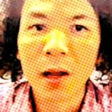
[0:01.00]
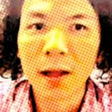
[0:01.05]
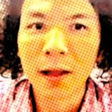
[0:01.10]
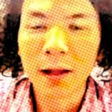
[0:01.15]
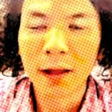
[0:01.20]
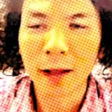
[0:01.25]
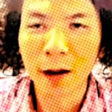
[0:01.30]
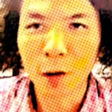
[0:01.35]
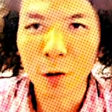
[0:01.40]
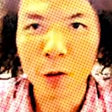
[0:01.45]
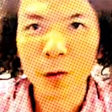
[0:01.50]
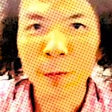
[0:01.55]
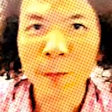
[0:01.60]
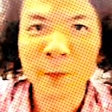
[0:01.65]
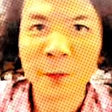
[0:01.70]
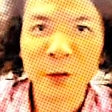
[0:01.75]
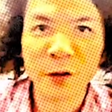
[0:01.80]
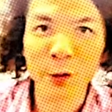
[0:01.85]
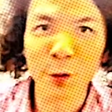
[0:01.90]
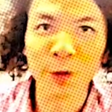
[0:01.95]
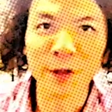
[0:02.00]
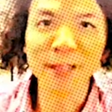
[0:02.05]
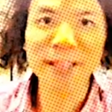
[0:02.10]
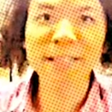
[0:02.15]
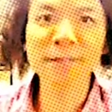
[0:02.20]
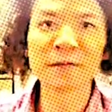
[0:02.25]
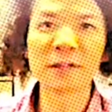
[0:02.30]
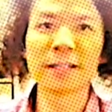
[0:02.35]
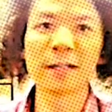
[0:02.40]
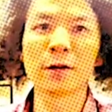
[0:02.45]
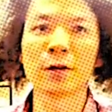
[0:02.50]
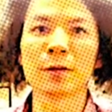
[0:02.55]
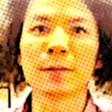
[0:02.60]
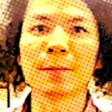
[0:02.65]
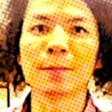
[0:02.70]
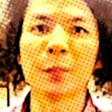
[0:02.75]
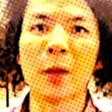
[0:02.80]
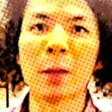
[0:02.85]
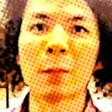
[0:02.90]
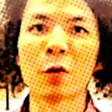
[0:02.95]
Hello, so in this
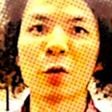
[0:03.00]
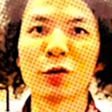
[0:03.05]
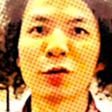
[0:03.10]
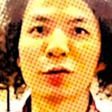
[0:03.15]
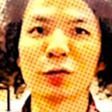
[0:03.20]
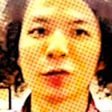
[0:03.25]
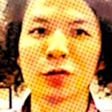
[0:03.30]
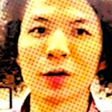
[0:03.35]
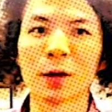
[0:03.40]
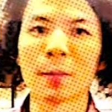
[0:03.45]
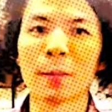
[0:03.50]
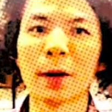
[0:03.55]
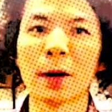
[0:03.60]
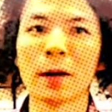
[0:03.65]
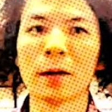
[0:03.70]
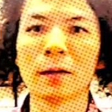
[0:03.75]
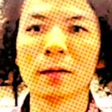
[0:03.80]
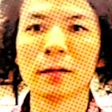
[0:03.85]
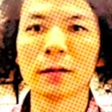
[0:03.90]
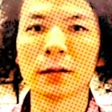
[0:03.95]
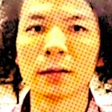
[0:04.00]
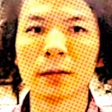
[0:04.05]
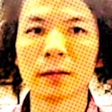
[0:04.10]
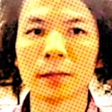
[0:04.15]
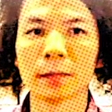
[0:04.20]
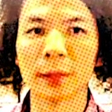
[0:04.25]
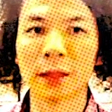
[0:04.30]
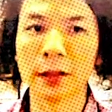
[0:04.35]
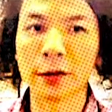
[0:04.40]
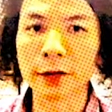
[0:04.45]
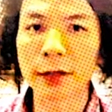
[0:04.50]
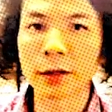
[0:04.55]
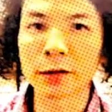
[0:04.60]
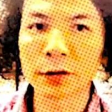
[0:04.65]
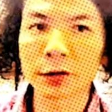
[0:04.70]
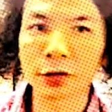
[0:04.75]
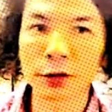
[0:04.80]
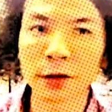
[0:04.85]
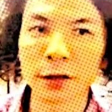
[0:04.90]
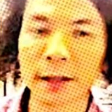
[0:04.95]
video, I'm going to talk about material
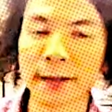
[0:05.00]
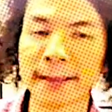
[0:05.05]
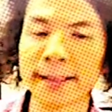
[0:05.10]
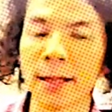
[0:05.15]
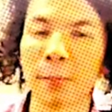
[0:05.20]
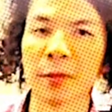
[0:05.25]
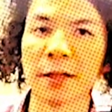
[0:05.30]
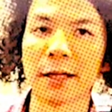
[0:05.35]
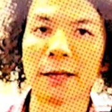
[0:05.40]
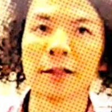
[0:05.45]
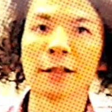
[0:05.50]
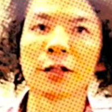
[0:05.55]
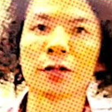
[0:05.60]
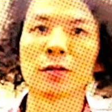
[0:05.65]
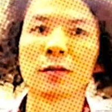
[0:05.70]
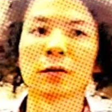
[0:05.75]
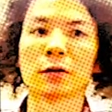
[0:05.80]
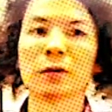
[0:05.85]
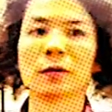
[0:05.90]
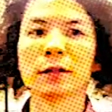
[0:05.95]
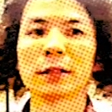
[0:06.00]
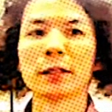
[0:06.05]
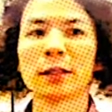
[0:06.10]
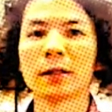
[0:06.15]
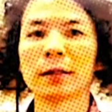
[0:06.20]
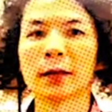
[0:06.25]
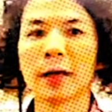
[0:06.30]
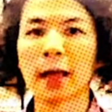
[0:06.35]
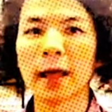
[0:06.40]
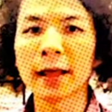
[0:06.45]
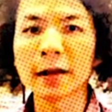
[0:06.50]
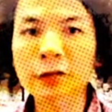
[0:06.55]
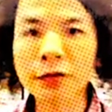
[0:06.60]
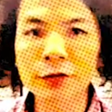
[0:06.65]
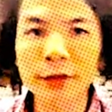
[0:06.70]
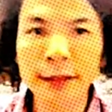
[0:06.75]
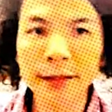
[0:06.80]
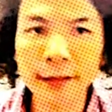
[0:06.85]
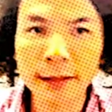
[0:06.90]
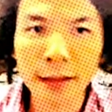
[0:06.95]
structure determination using
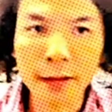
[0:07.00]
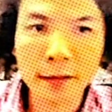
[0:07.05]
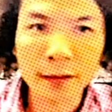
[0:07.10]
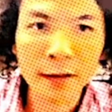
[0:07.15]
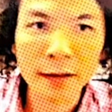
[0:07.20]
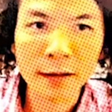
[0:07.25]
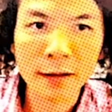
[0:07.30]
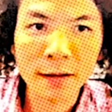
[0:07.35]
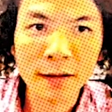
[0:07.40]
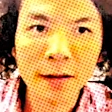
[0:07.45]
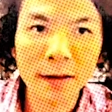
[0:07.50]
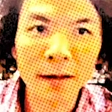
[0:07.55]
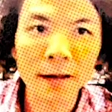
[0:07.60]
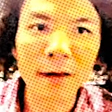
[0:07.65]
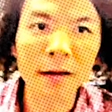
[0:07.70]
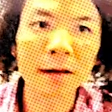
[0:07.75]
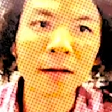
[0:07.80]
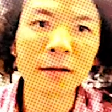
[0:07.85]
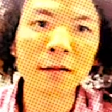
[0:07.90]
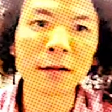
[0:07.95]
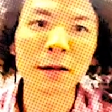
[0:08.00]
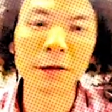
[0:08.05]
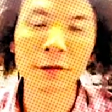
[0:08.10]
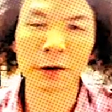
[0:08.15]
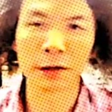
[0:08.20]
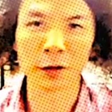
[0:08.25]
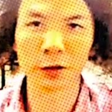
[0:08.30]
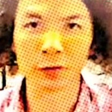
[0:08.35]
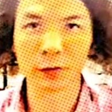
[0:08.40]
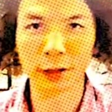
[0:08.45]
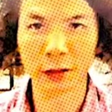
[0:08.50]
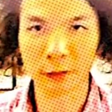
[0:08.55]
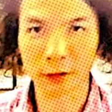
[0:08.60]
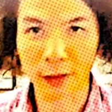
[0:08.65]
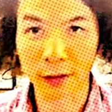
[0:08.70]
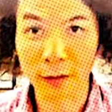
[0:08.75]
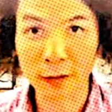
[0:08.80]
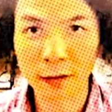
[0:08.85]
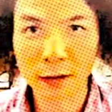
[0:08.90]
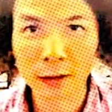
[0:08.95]
X-ray scattering and diffraction technique.